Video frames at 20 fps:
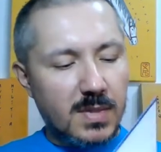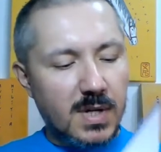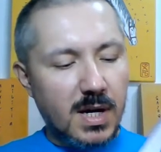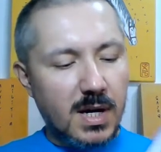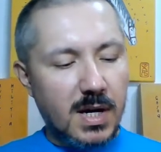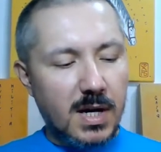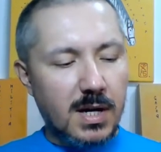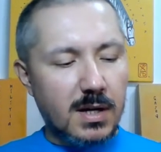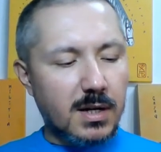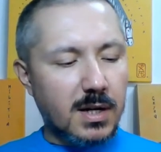
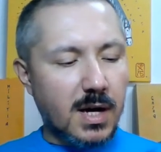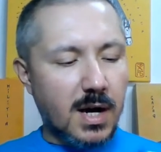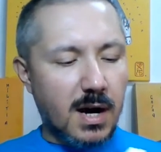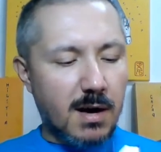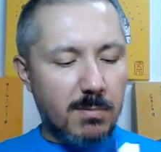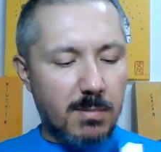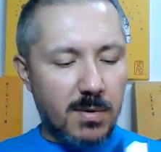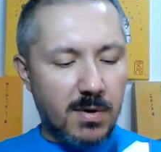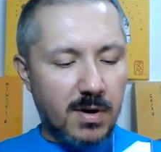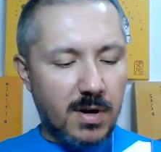hard
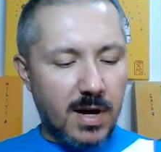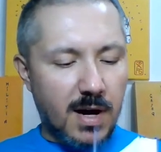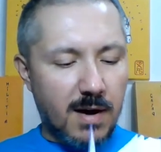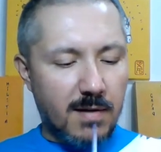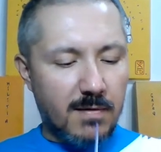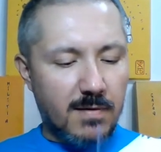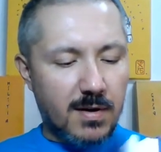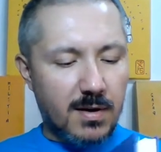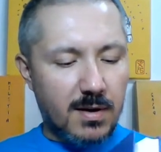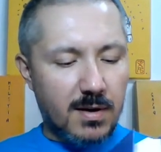
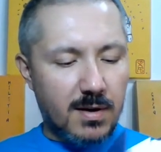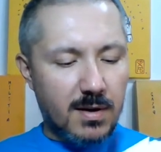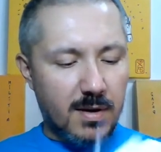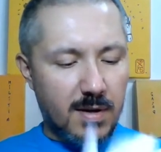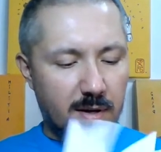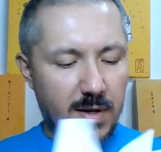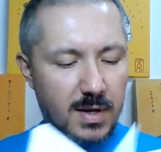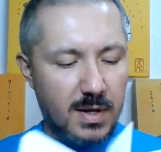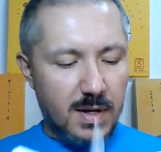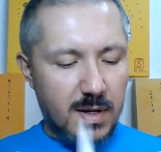cover,
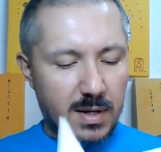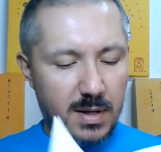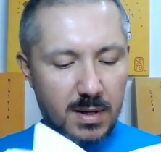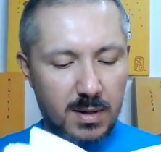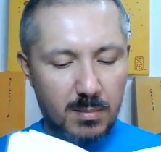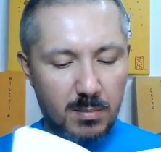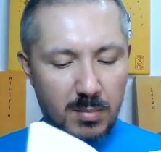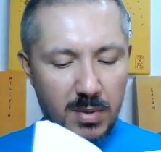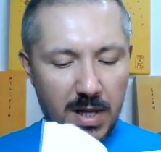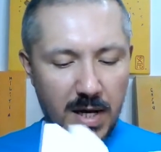
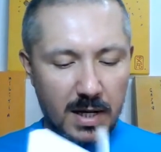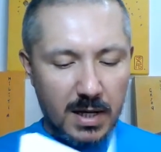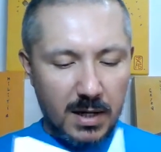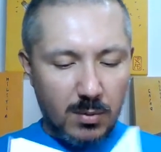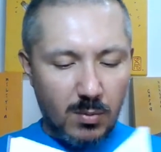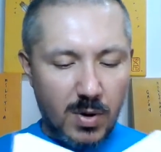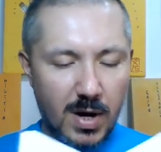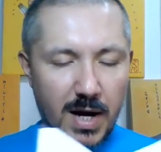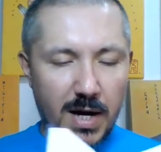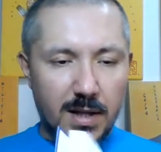black and
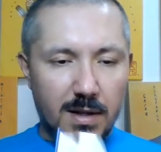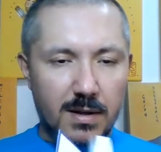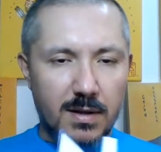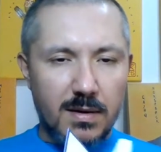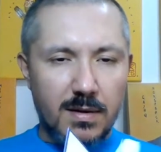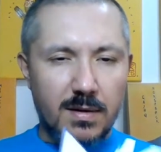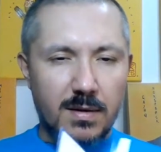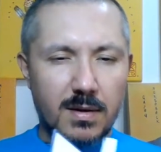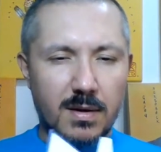white